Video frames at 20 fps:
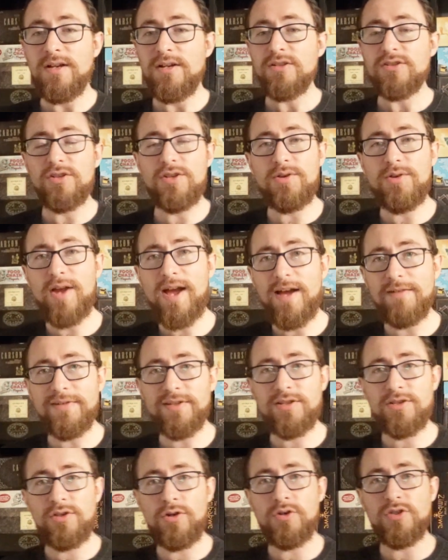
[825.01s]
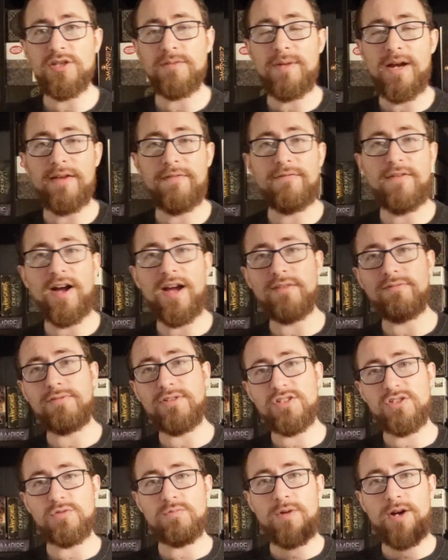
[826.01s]
So there you have it. Those are my 5
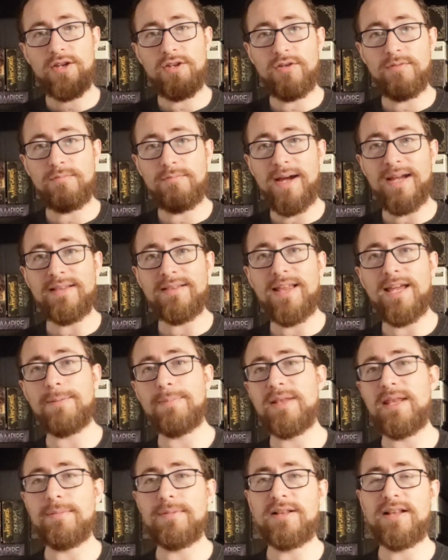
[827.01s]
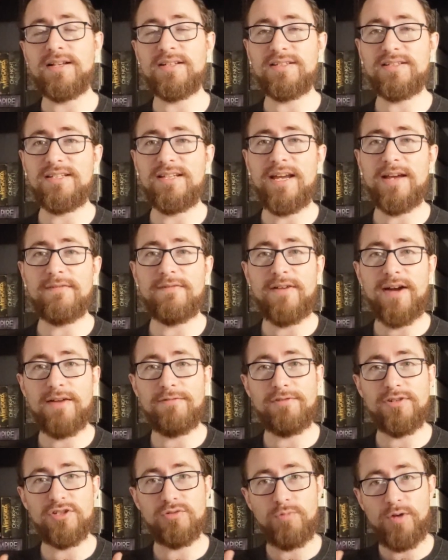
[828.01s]
reasons why you might like Pandemic Legacy and
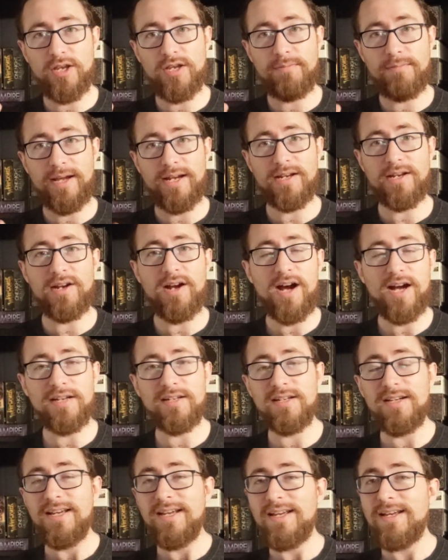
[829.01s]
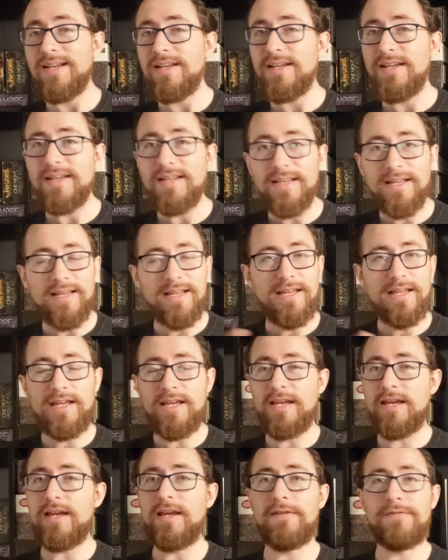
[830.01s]
5 reasons why you might not.
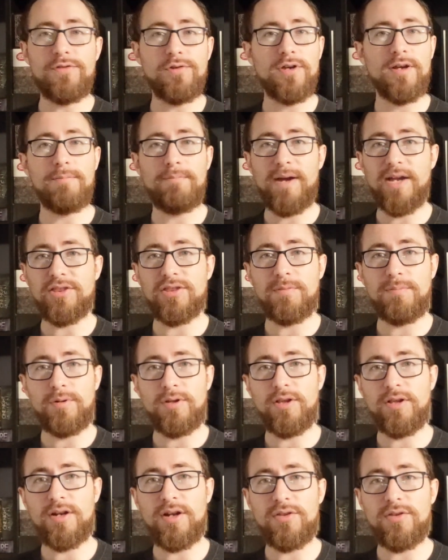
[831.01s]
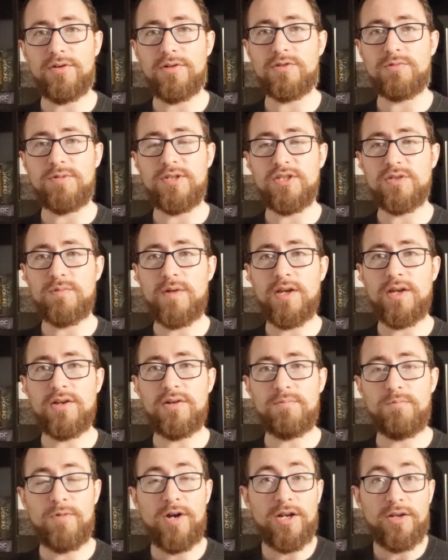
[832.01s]
If you can bite the bullet on those reasons
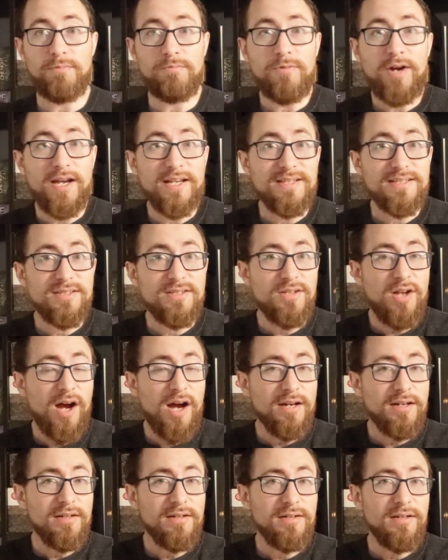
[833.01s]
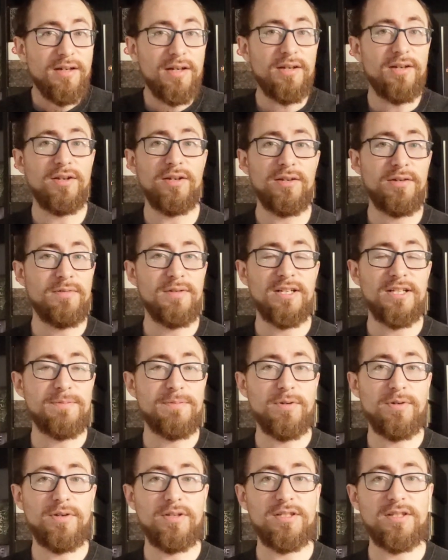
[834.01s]
why it's not a good
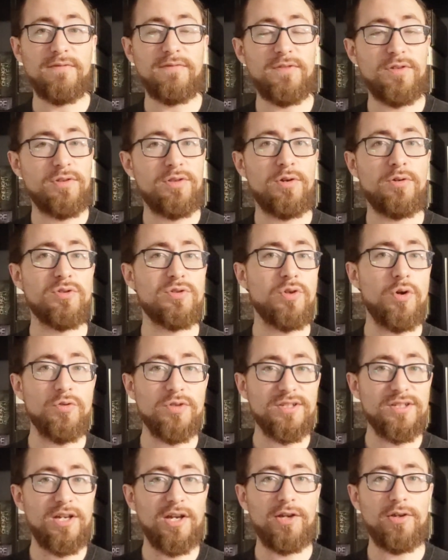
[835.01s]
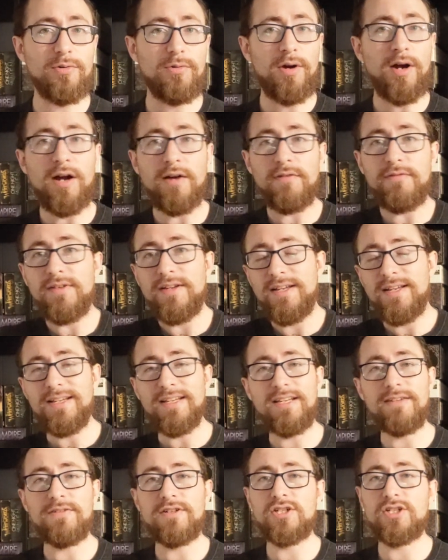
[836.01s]
experience, if those don't scare you off,
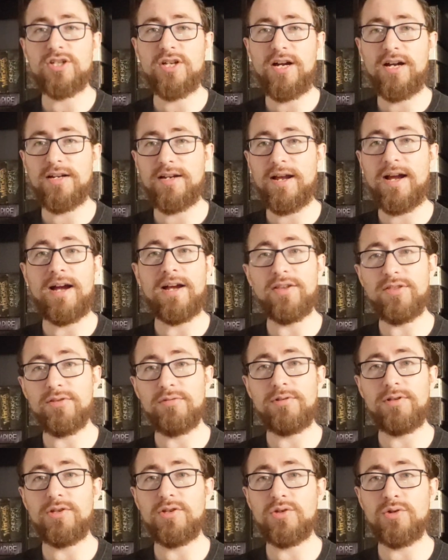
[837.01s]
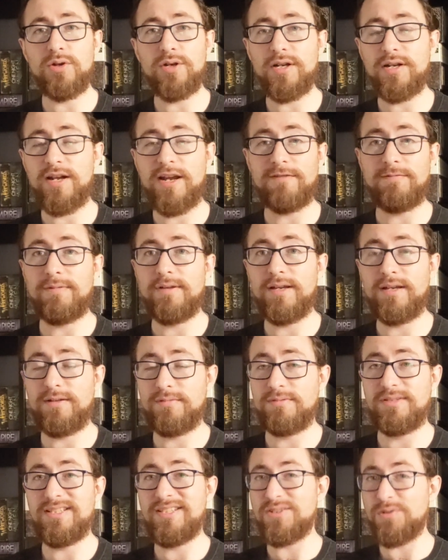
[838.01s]
give it a shot. I thoroughly enjoyed it. I've played
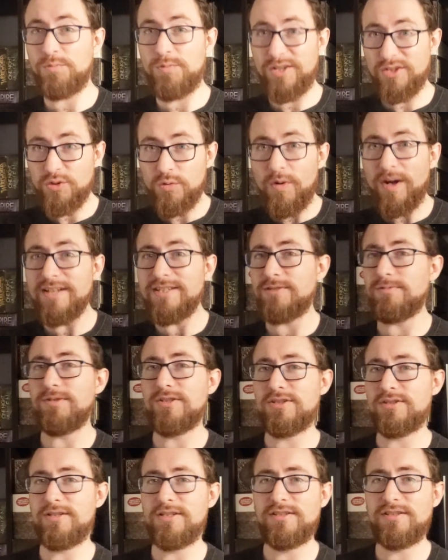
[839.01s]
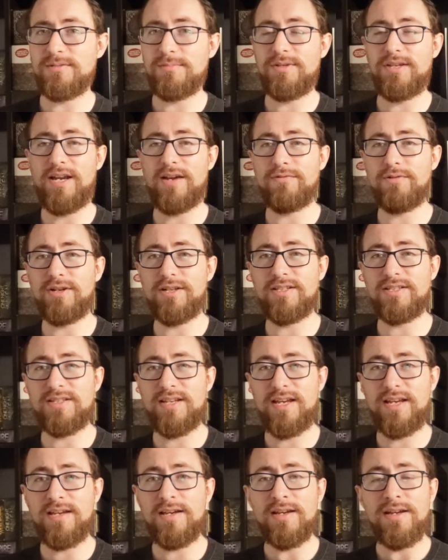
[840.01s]
Season 1 twice, which isn't something everyone can
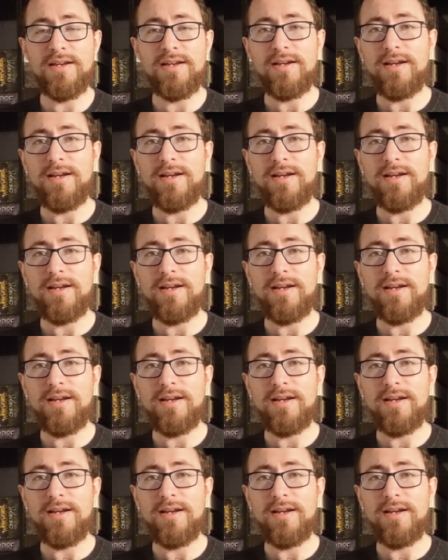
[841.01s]
say.